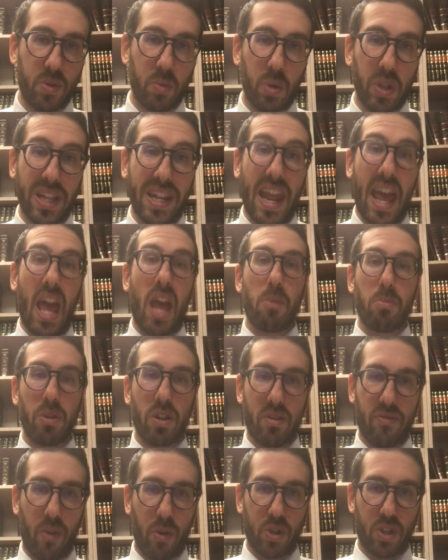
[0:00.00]
will enable
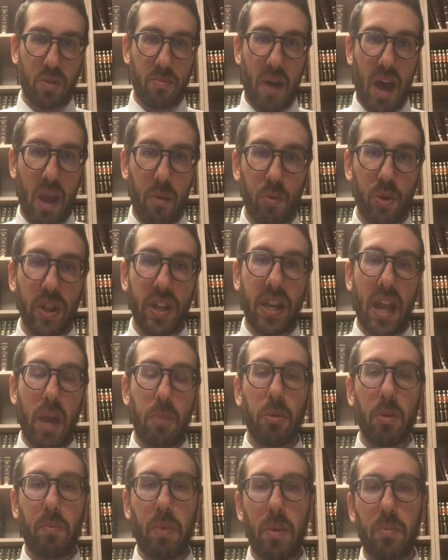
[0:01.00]
Kvod Shamayim, will
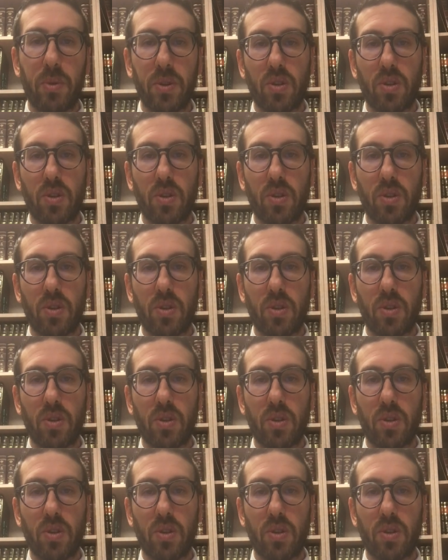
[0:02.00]
enable people